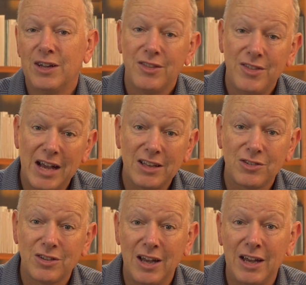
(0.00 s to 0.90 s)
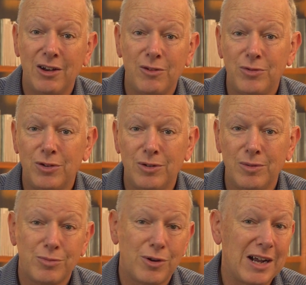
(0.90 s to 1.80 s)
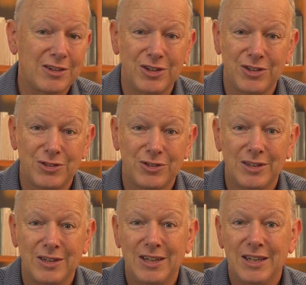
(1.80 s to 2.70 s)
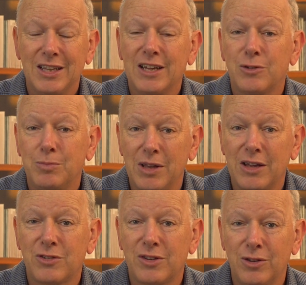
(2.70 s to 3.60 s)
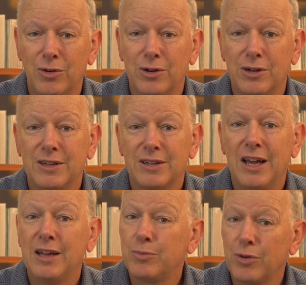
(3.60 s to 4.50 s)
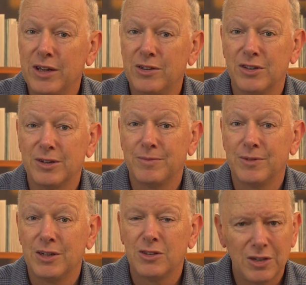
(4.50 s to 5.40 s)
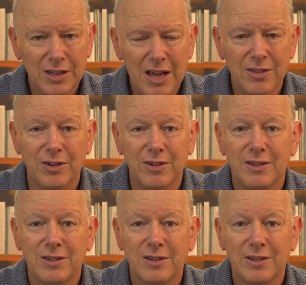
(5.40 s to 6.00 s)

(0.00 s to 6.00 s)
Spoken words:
That's a helpful practice. Let's bless the Lord and praise him together